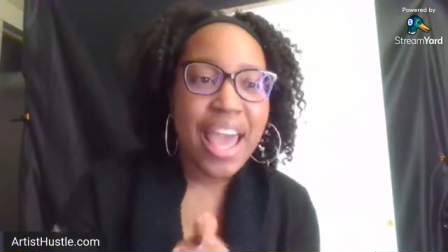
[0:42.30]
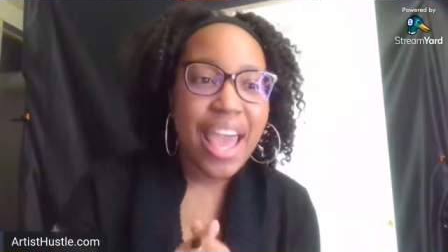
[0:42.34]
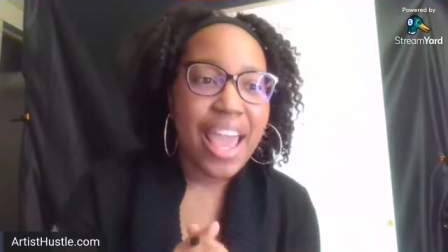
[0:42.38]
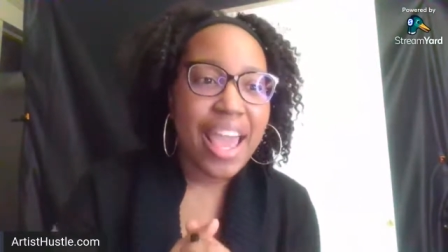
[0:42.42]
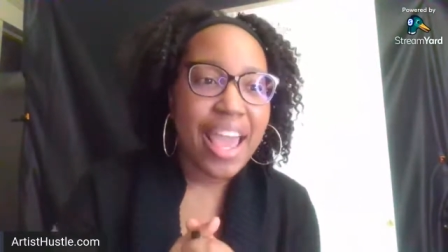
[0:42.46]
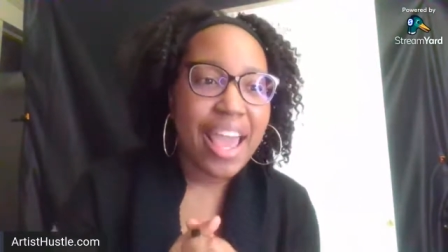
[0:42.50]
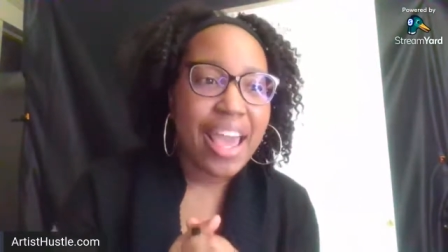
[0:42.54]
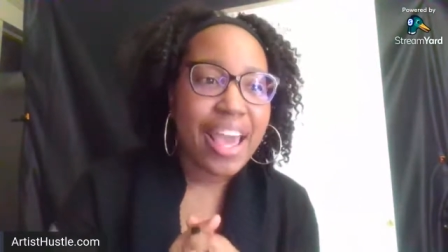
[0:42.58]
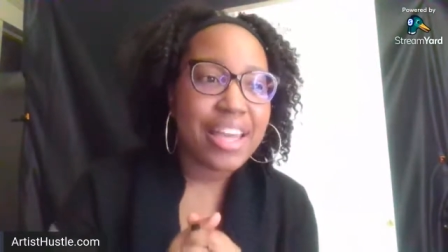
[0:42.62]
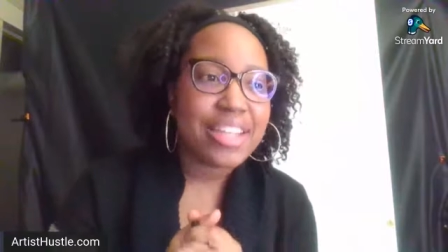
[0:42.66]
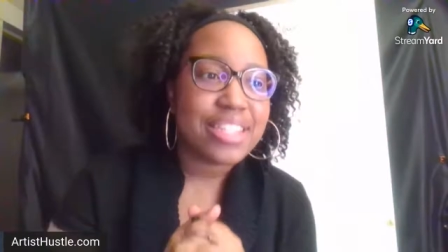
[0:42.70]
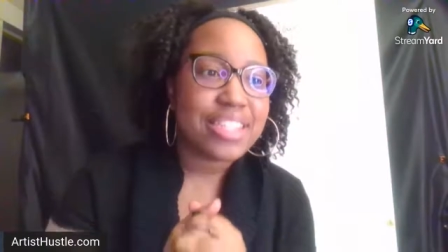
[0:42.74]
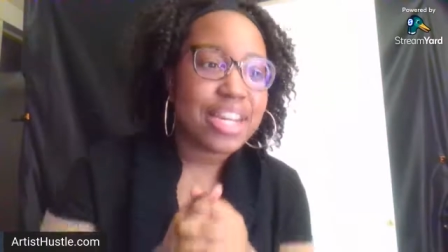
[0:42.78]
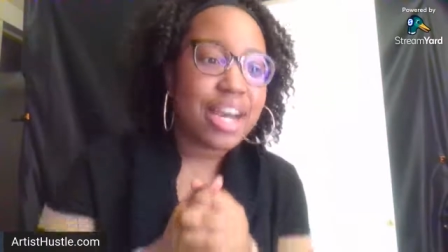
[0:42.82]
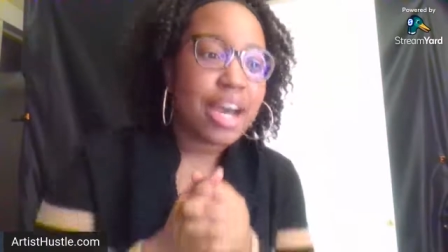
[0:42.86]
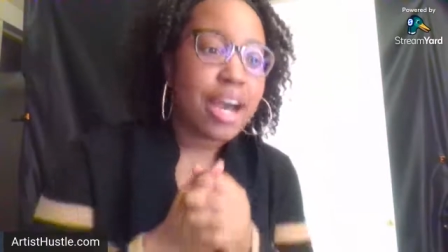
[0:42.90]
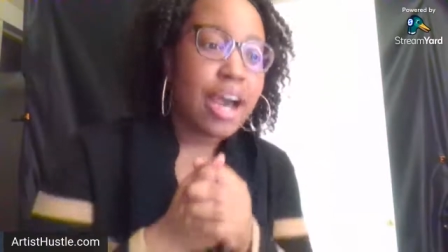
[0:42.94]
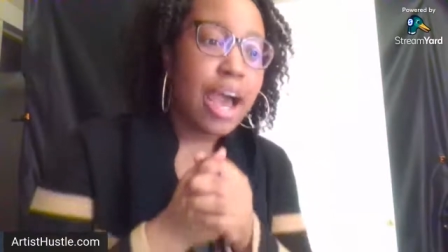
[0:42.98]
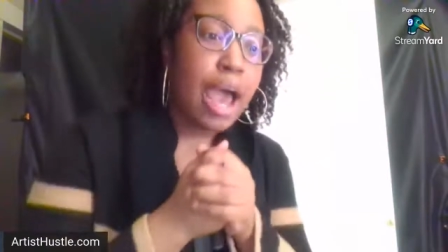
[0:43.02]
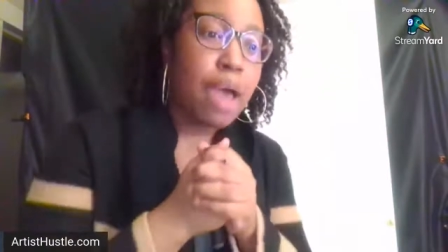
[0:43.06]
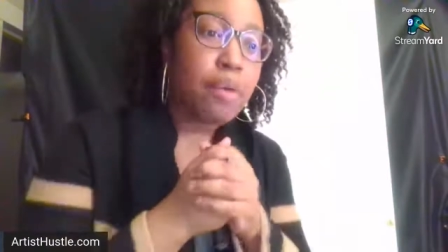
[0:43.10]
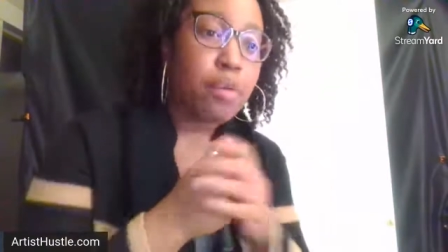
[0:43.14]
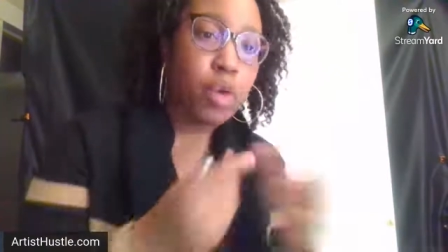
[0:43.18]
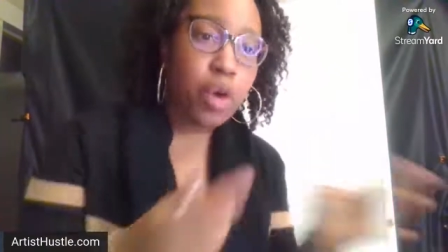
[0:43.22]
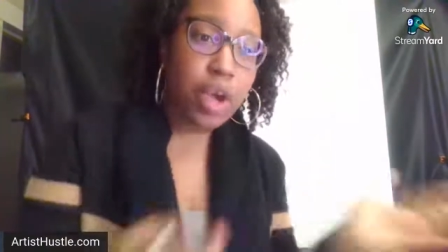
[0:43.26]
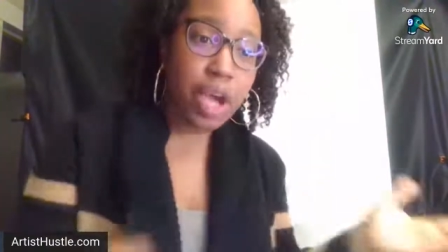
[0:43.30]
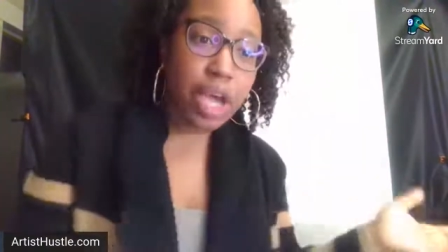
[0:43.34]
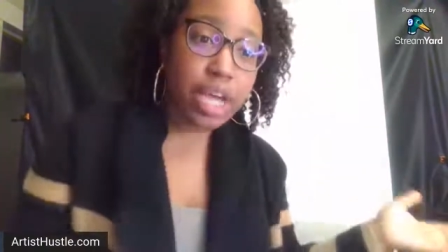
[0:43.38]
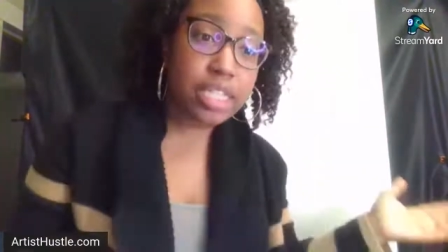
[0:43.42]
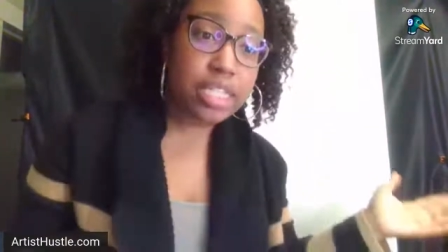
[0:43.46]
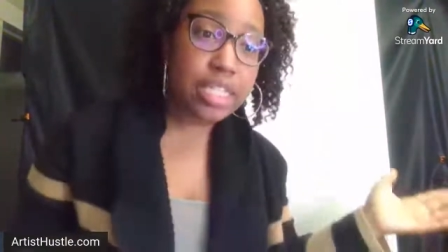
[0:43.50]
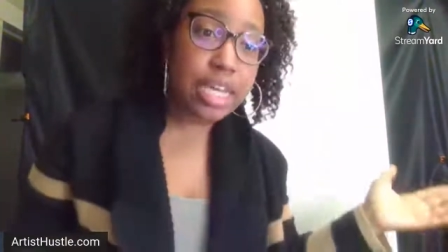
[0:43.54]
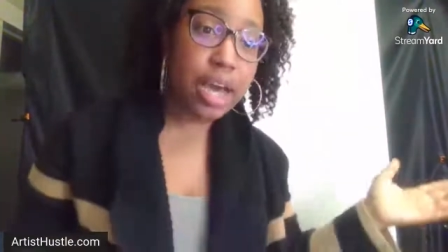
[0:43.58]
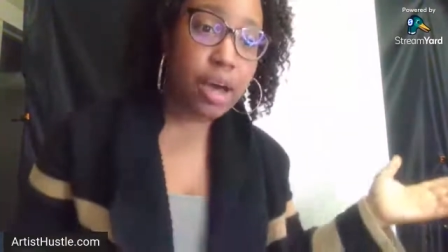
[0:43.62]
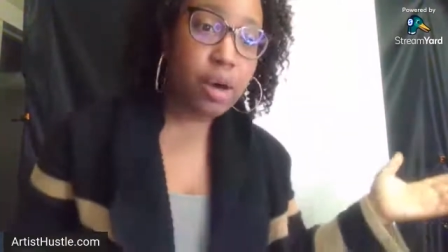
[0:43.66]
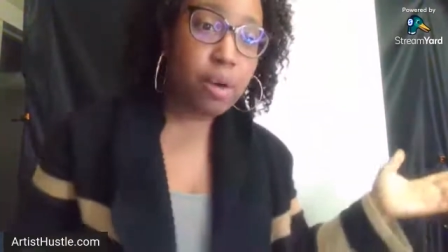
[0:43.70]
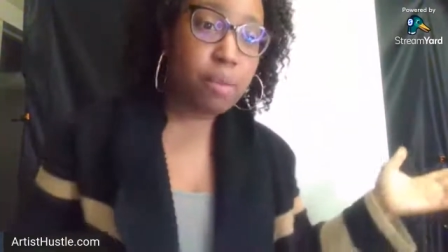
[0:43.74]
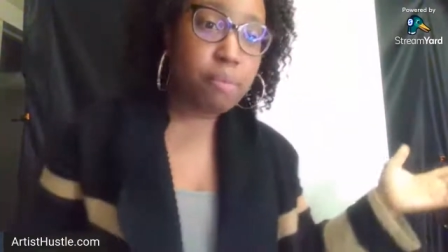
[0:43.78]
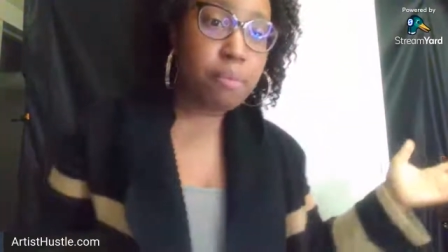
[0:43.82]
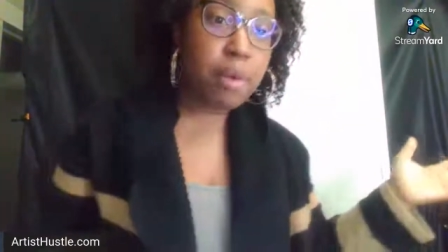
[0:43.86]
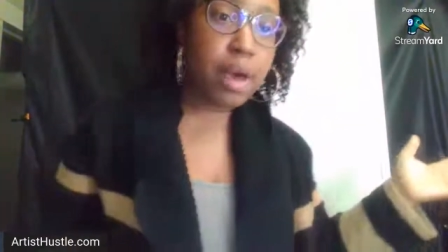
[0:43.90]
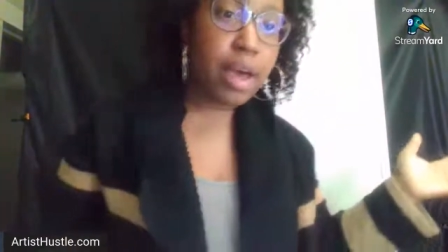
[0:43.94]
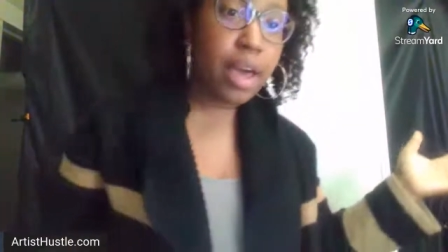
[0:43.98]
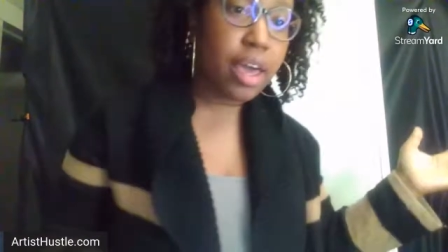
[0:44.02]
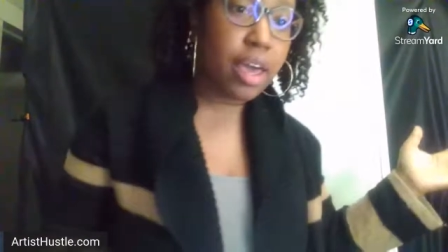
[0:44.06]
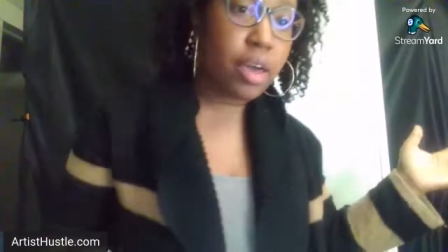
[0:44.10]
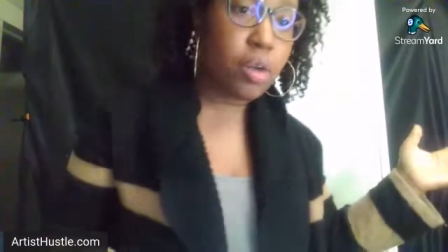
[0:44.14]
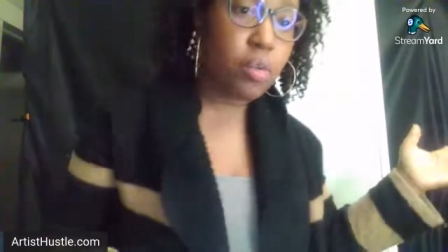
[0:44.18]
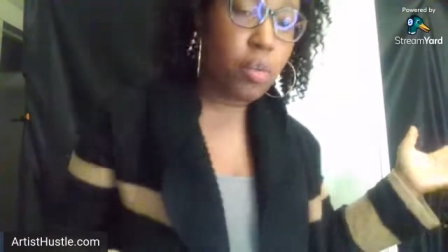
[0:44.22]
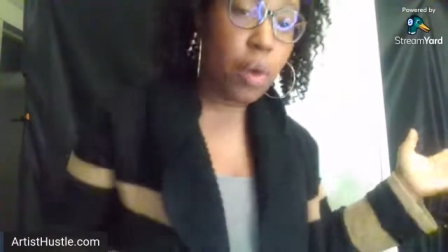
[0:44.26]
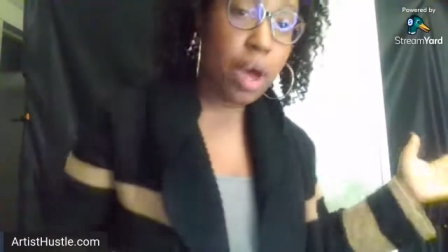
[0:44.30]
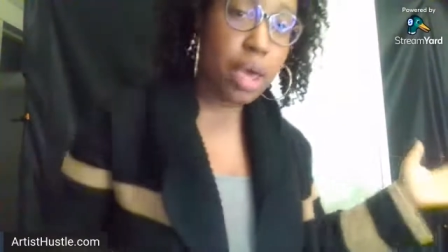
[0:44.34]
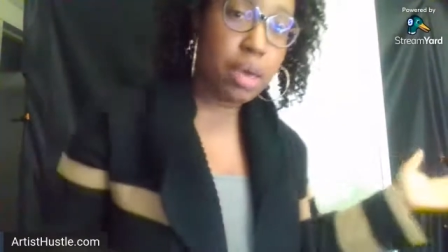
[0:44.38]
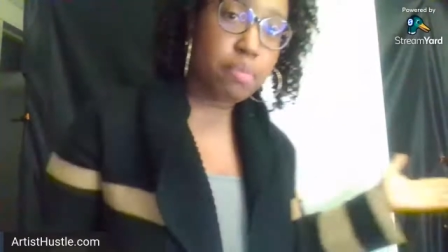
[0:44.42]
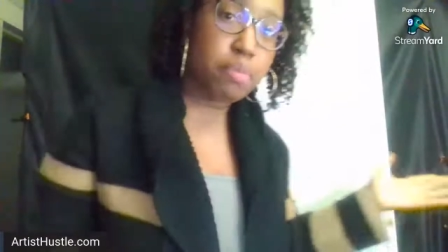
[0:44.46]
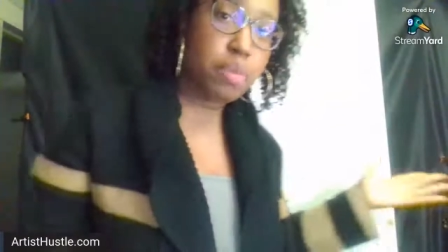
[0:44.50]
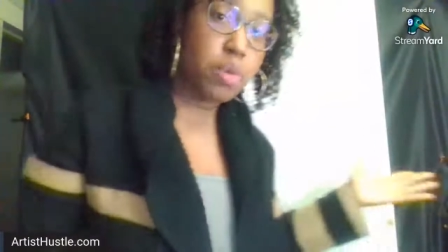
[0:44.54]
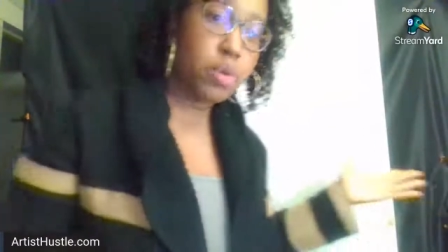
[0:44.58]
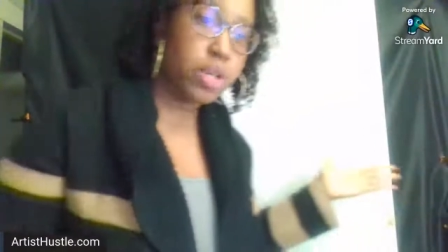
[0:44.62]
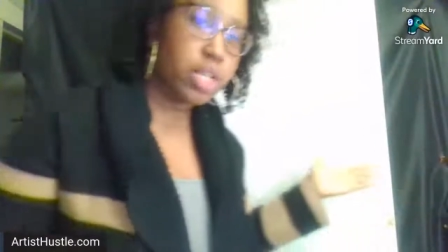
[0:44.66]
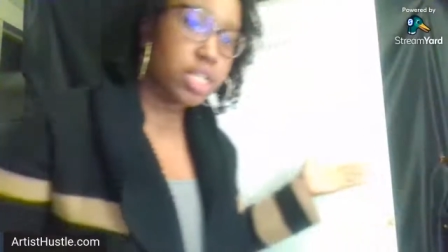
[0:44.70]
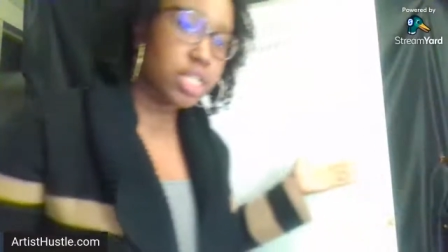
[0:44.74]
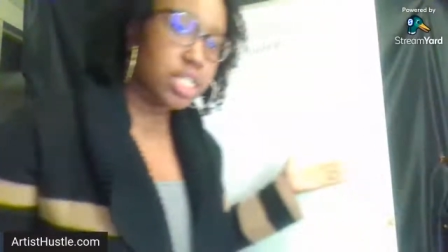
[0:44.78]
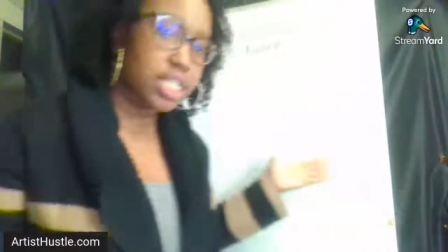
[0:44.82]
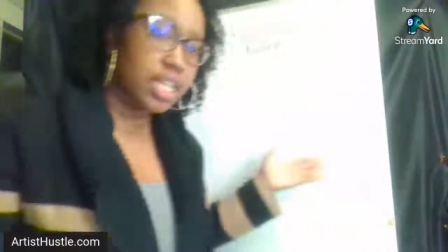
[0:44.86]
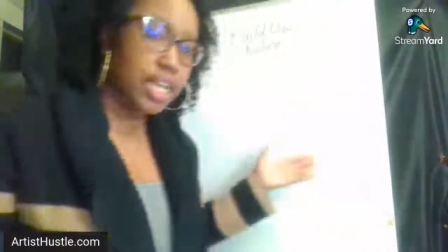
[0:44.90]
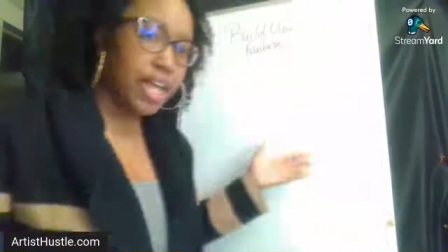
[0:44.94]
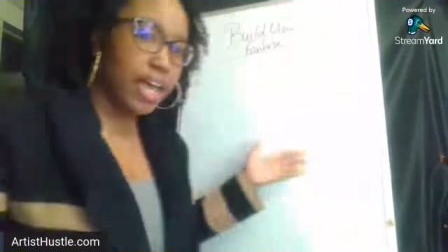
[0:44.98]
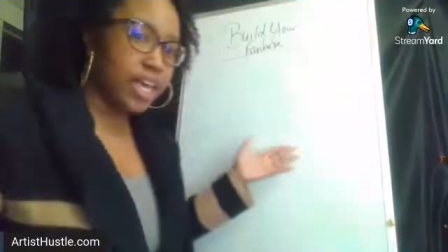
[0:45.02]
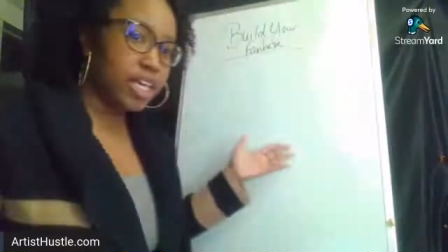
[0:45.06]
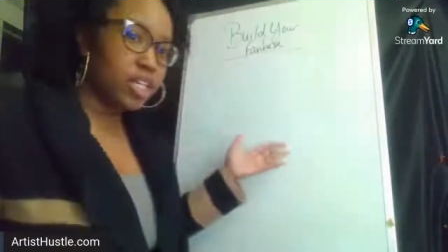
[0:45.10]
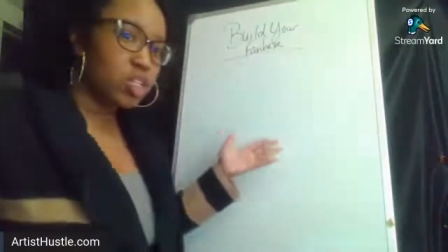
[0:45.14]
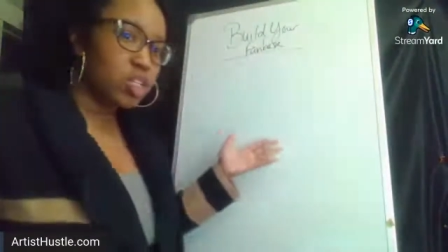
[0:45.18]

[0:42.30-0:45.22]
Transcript: And uh, I cracked out my whiteboard today.